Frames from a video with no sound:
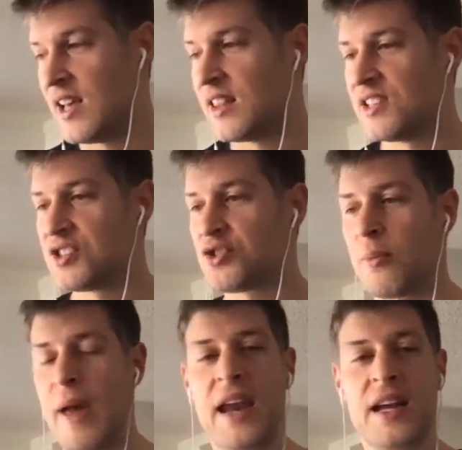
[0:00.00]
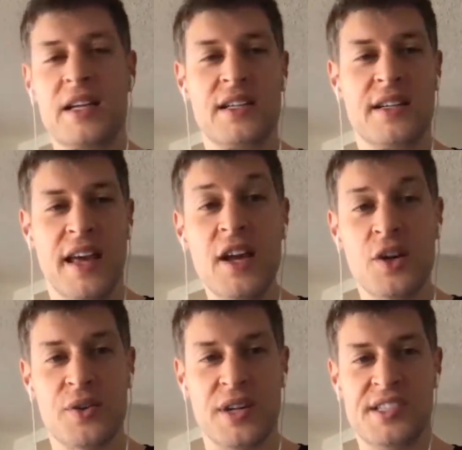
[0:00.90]
this dramatic
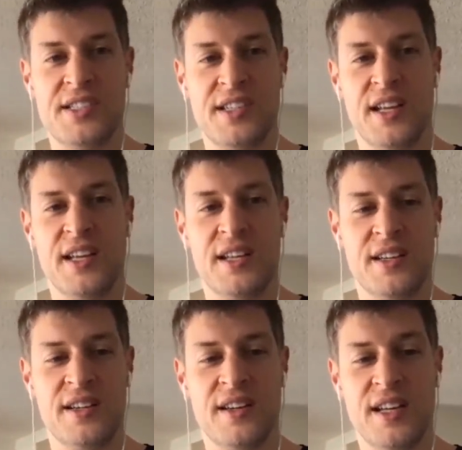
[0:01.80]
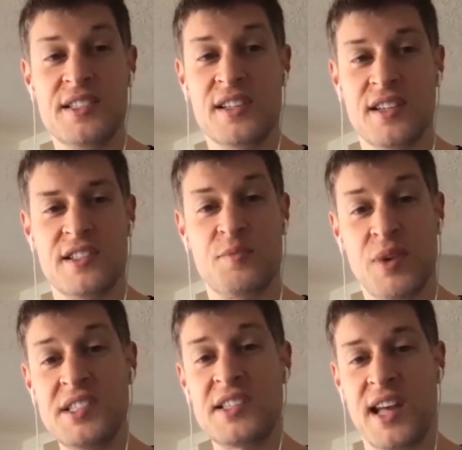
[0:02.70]
increase in incidence of
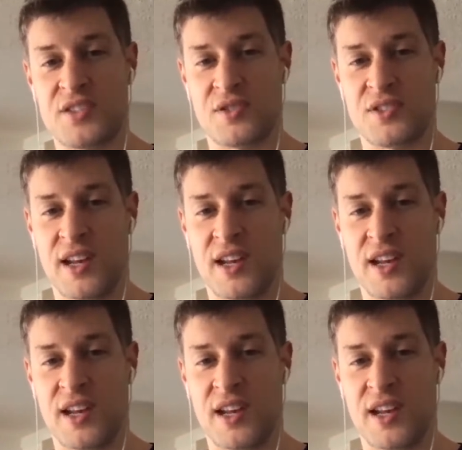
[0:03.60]
breast cancer today.